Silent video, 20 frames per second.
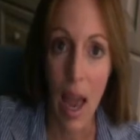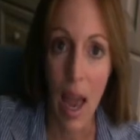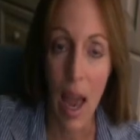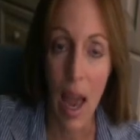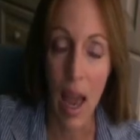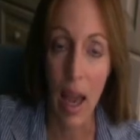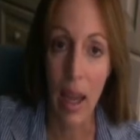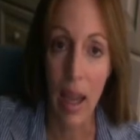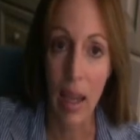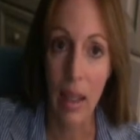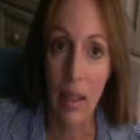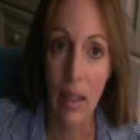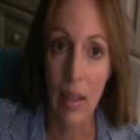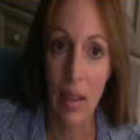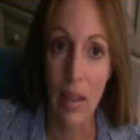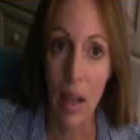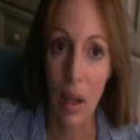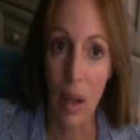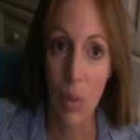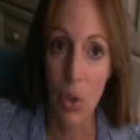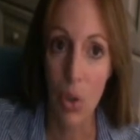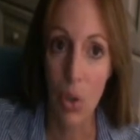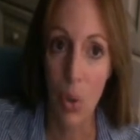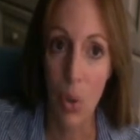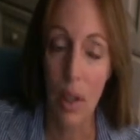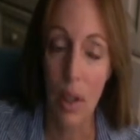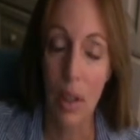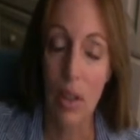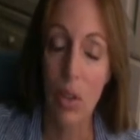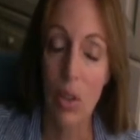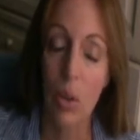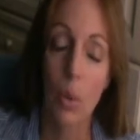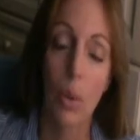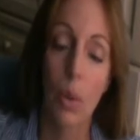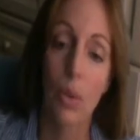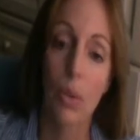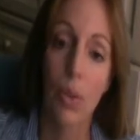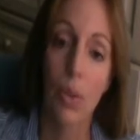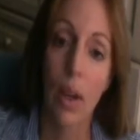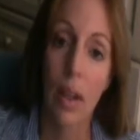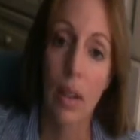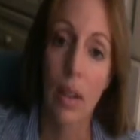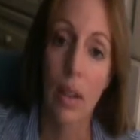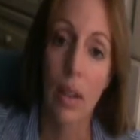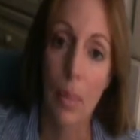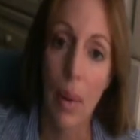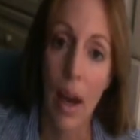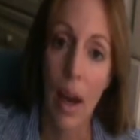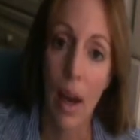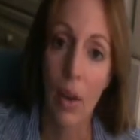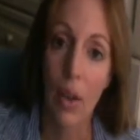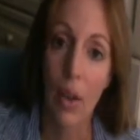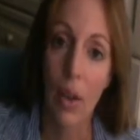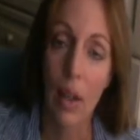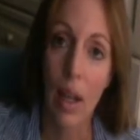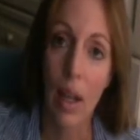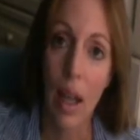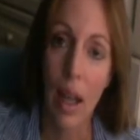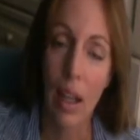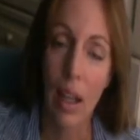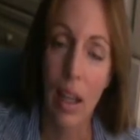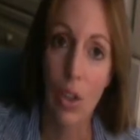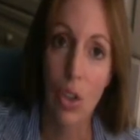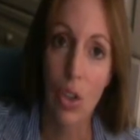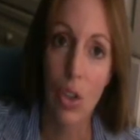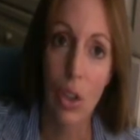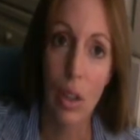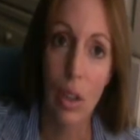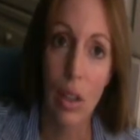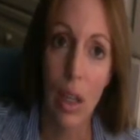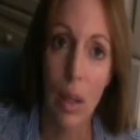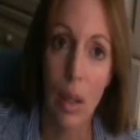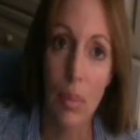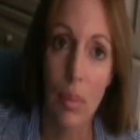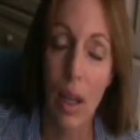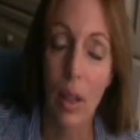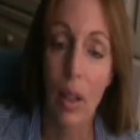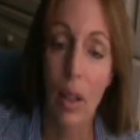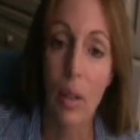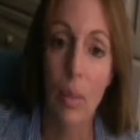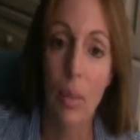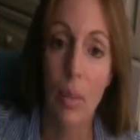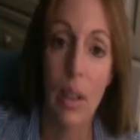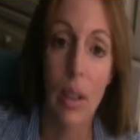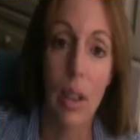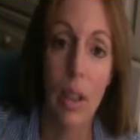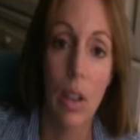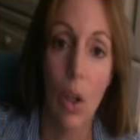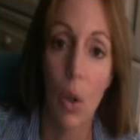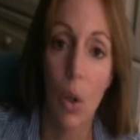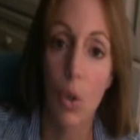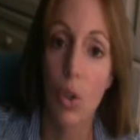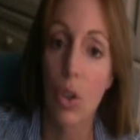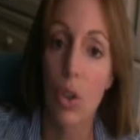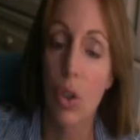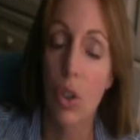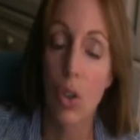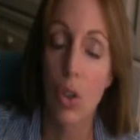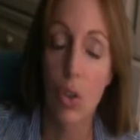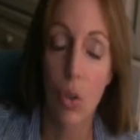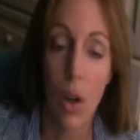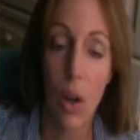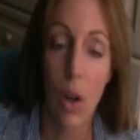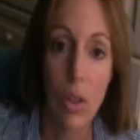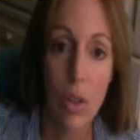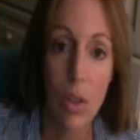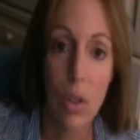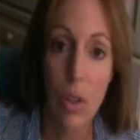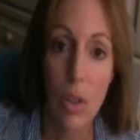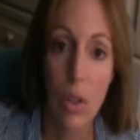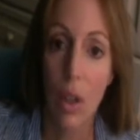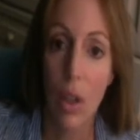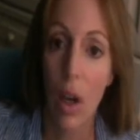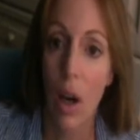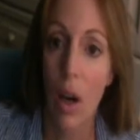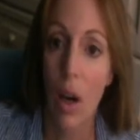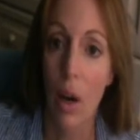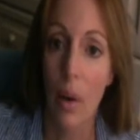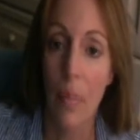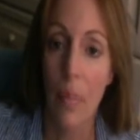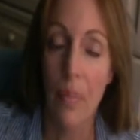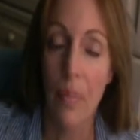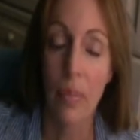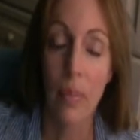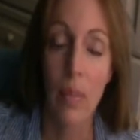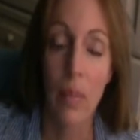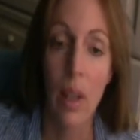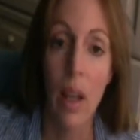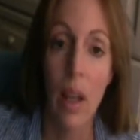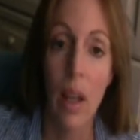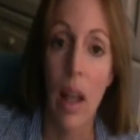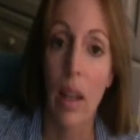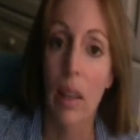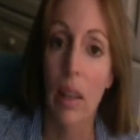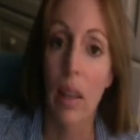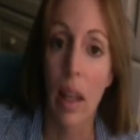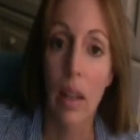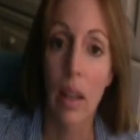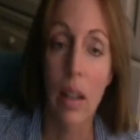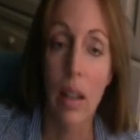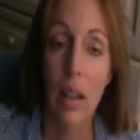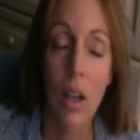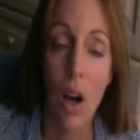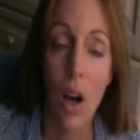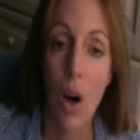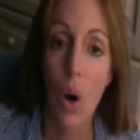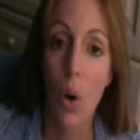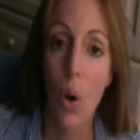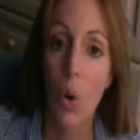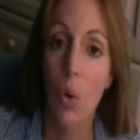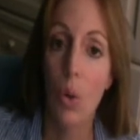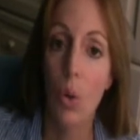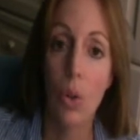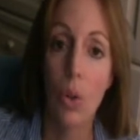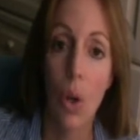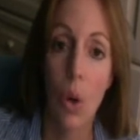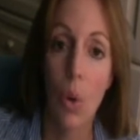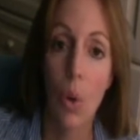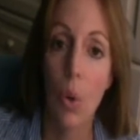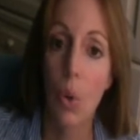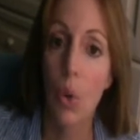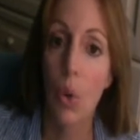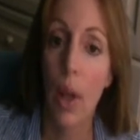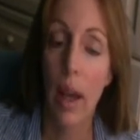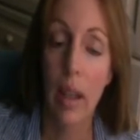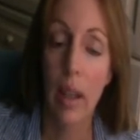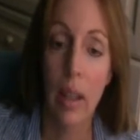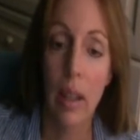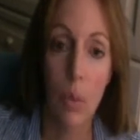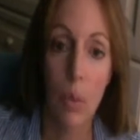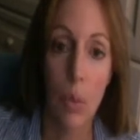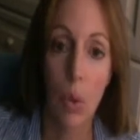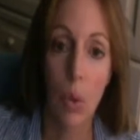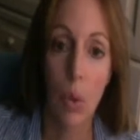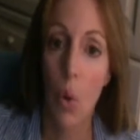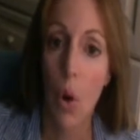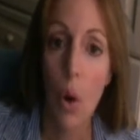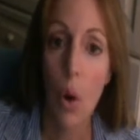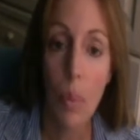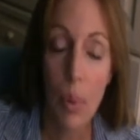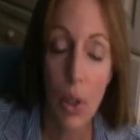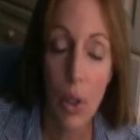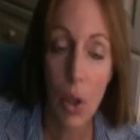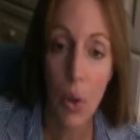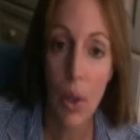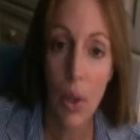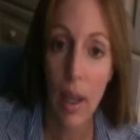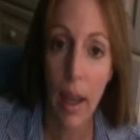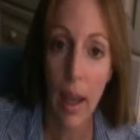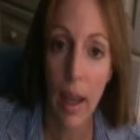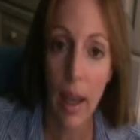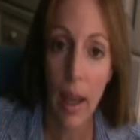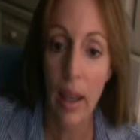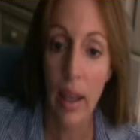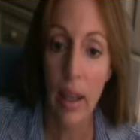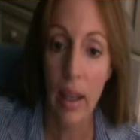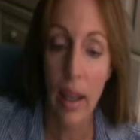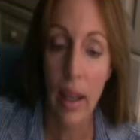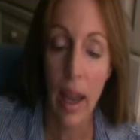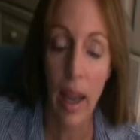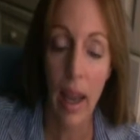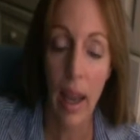And I was talking to a friend about it, and she kept telling me, just trust, let it go, know that it will all be okay.